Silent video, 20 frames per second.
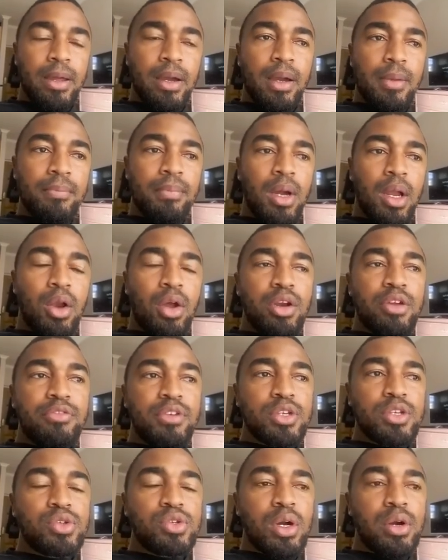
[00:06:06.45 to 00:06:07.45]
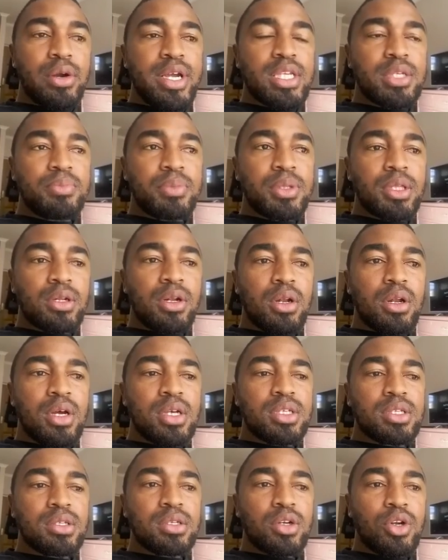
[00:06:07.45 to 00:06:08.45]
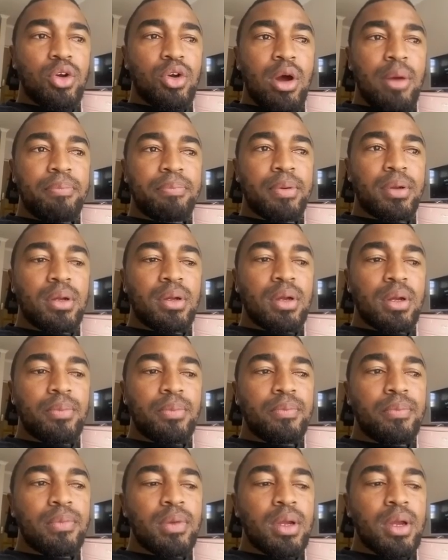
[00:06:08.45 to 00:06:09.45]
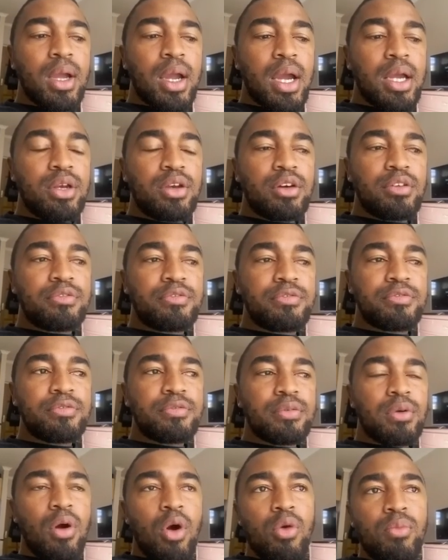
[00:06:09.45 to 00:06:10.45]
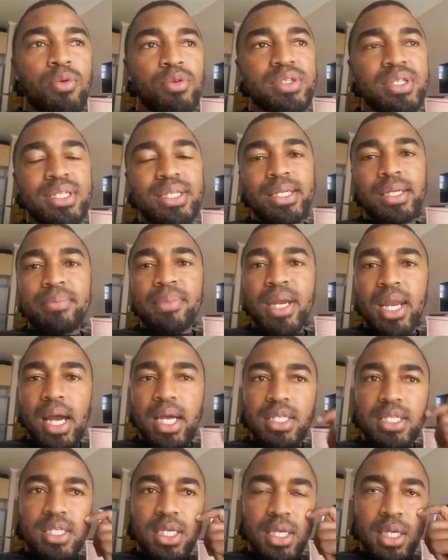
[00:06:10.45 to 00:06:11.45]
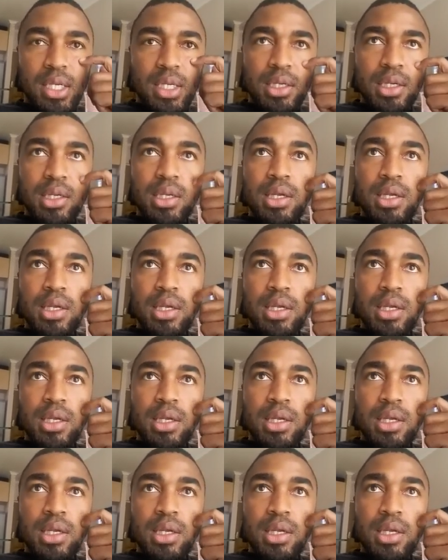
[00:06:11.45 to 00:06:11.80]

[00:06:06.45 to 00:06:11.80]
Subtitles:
A lot of us who are raised middle class grow up kind of almost demonizing